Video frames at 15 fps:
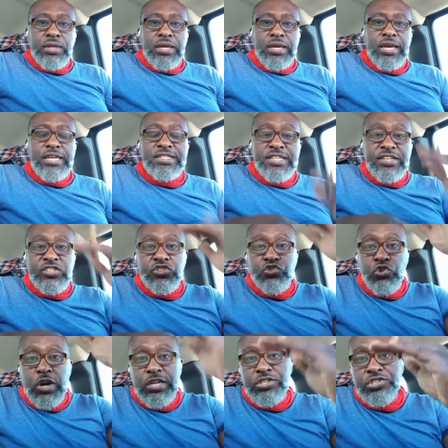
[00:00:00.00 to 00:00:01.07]
it's a
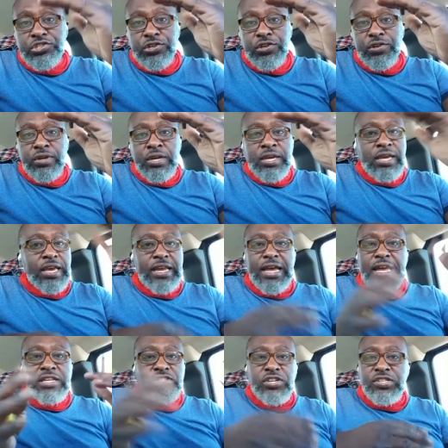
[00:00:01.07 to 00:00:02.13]
structure. It
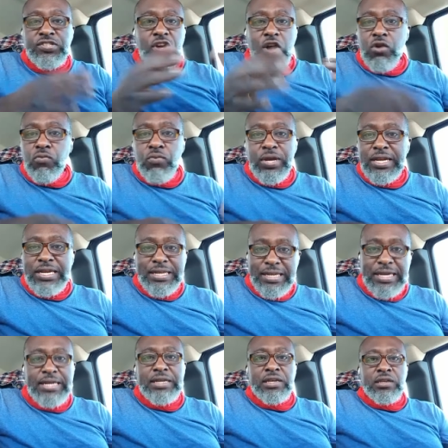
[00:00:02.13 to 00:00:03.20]
ain't just all
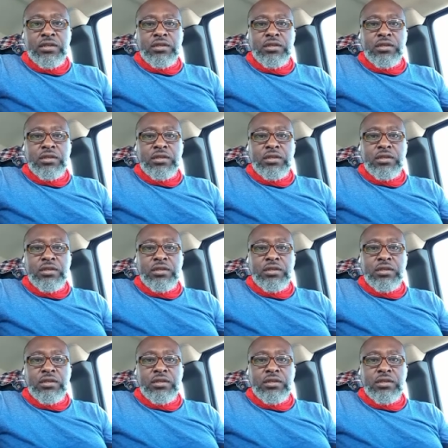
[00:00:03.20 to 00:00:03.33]
willy-nilly.